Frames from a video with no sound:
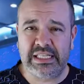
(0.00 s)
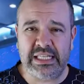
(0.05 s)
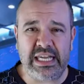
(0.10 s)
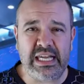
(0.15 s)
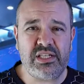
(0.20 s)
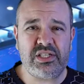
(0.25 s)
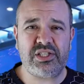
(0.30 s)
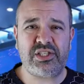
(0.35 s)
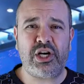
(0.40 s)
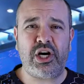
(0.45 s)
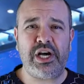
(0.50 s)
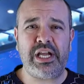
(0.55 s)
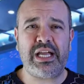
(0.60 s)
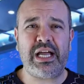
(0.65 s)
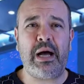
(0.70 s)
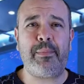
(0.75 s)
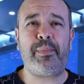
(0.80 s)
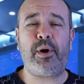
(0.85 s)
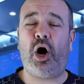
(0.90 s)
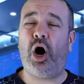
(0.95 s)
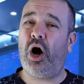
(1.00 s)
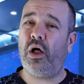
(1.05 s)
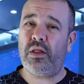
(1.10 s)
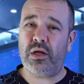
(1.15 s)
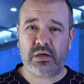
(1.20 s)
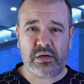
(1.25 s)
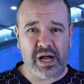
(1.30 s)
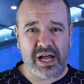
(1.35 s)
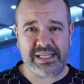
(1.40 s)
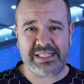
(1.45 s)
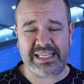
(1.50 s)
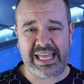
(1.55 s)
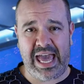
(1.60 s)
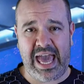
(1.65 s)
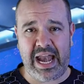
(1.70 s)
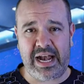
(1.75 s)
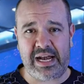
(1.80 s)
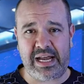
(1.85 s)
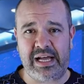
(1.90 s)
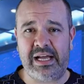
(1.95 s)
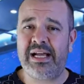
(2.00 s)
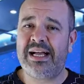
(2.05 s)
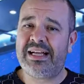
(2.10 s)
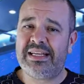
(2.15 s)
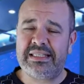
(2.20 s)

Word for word: leagues starting up all across Canada.